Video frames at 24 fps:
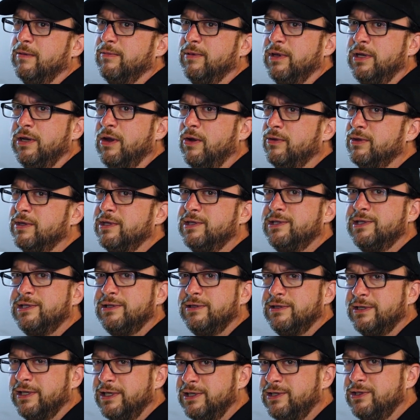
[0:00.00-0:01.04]
But
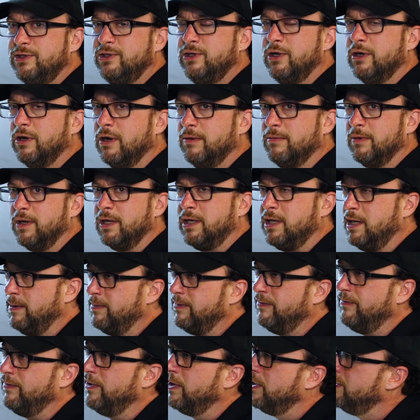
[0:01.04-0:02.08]
this year I'm going to
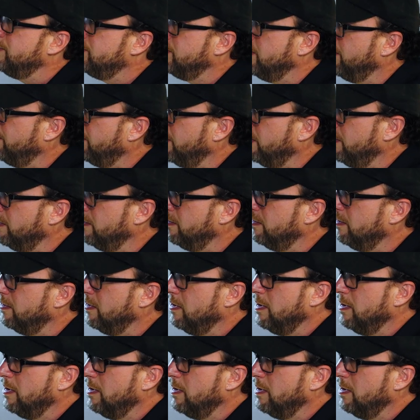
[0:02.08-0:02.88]
keep it very simple.